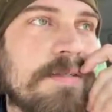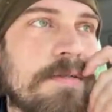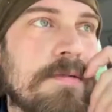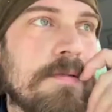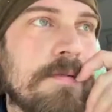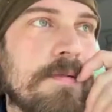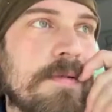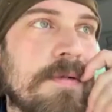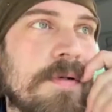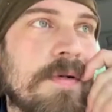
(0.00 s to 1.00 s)
you
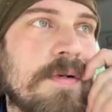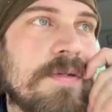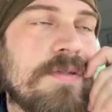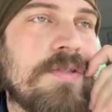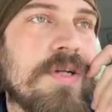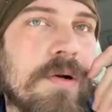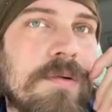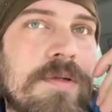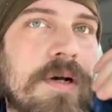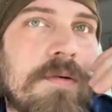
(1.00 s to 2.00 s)

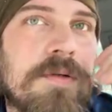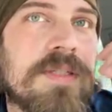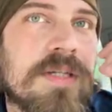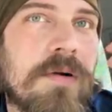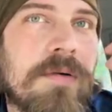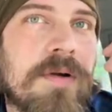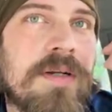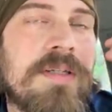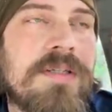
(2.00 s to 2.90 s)
don't know what's going on.